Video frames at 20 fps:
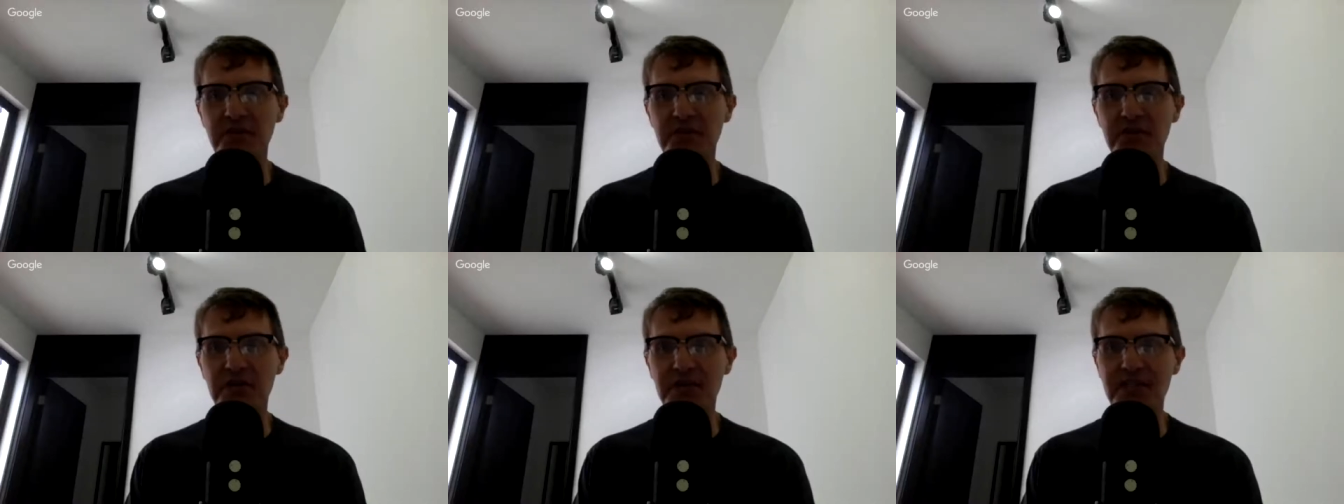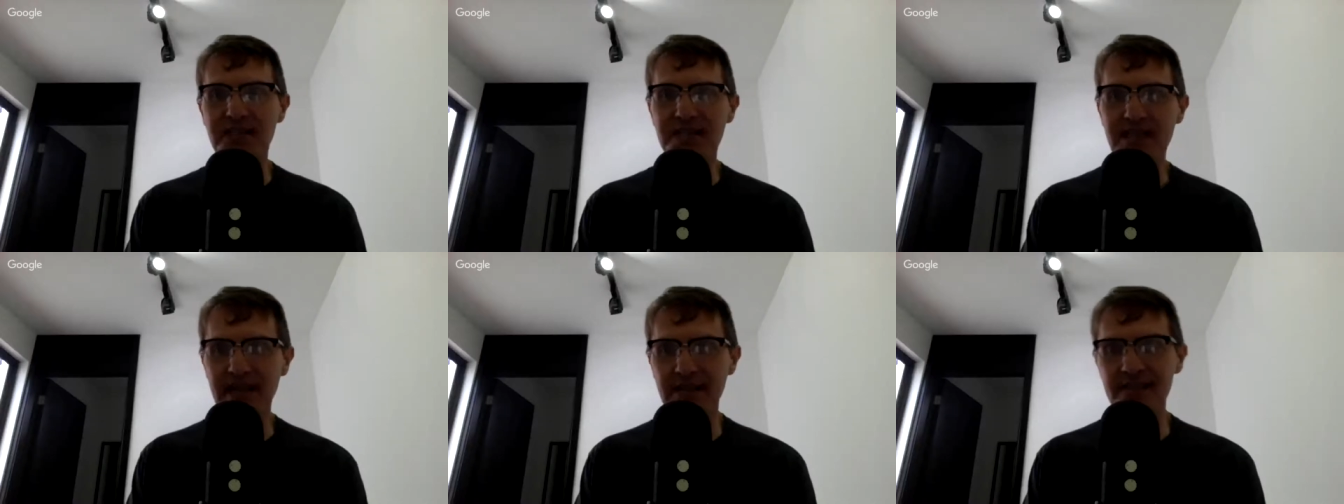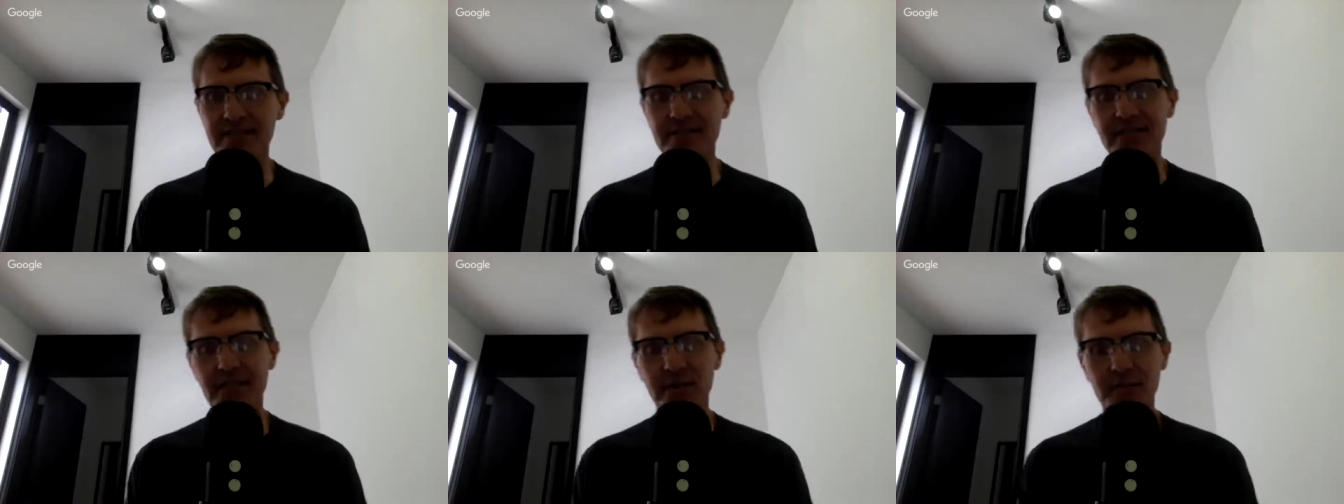you know, the
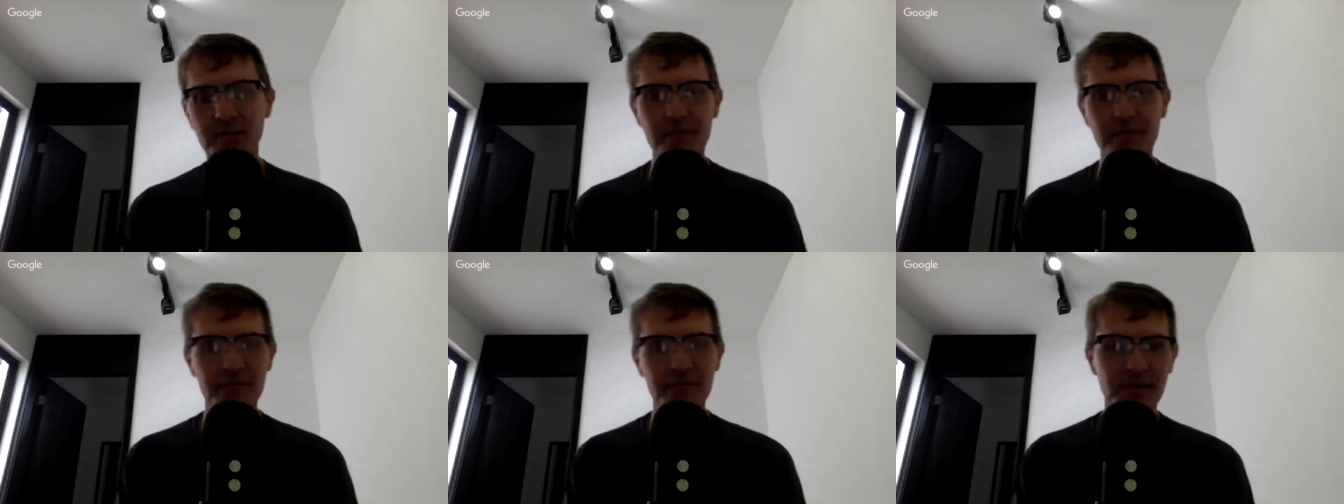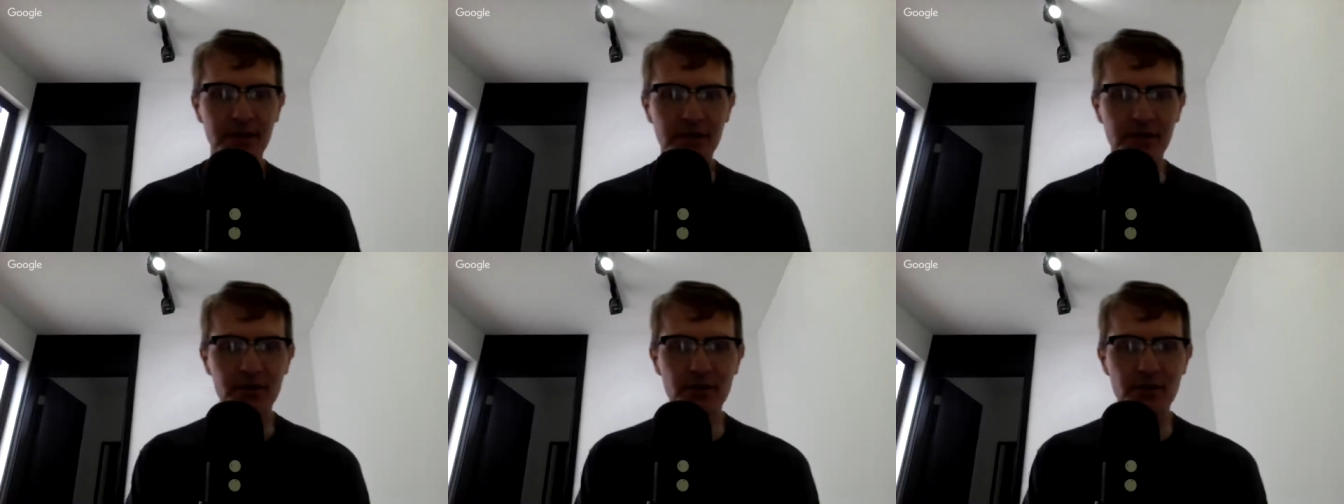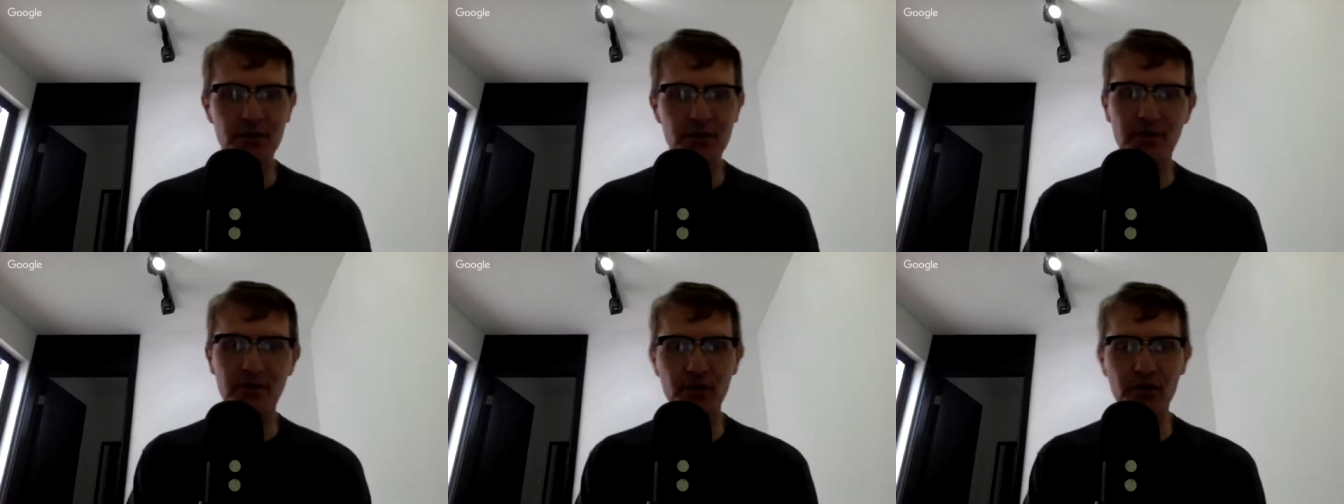exact same
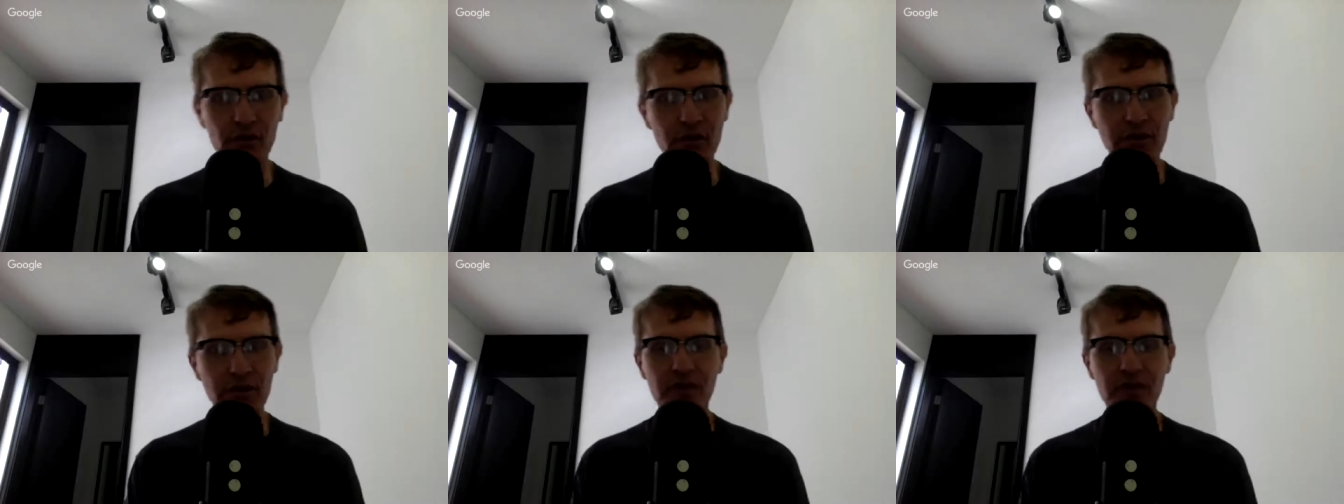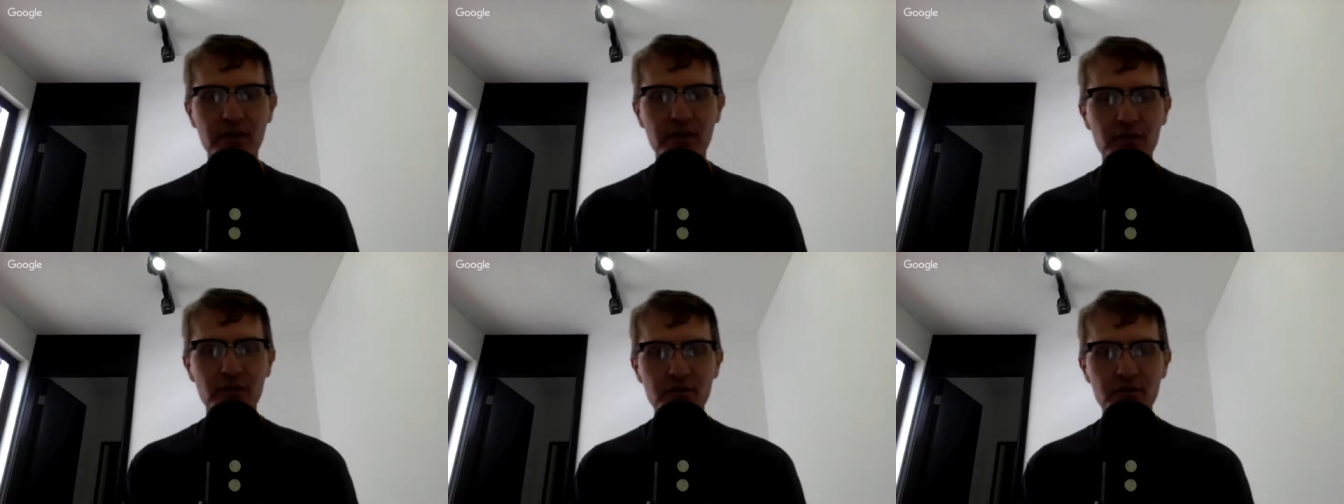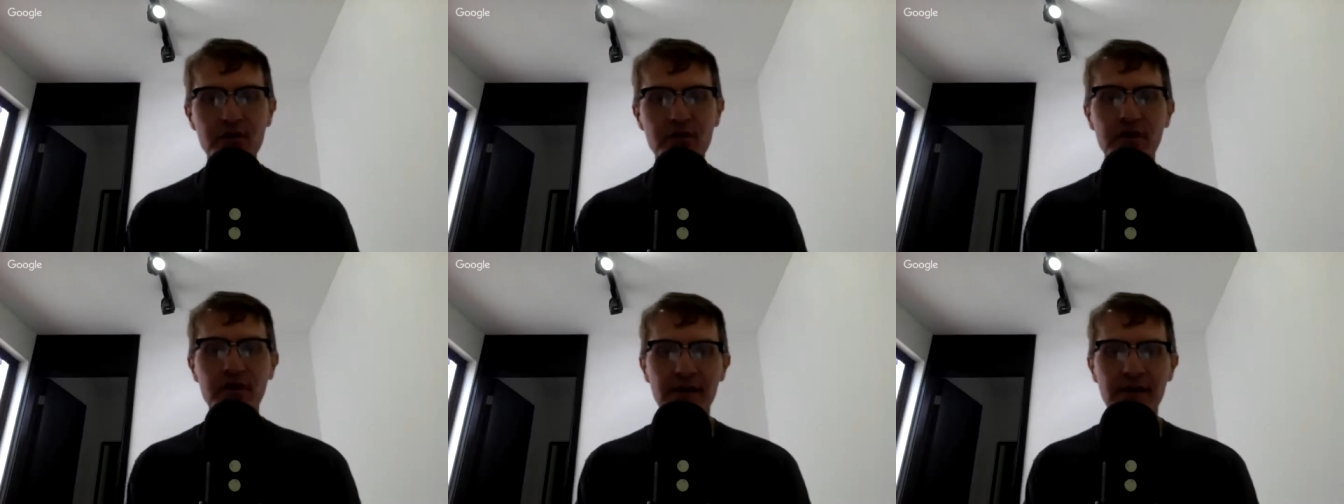literature review, they can
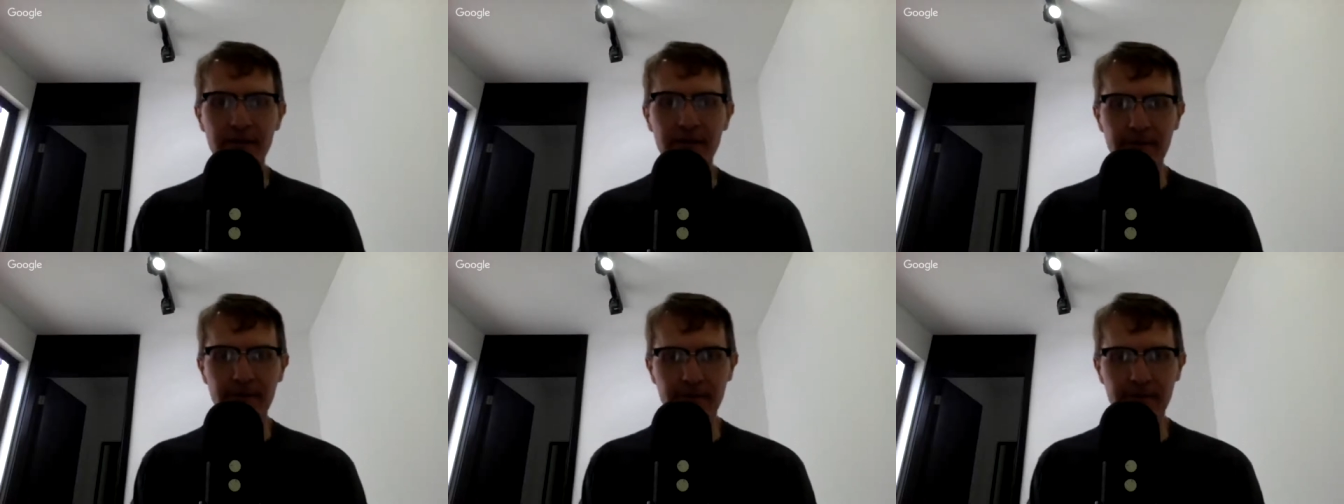use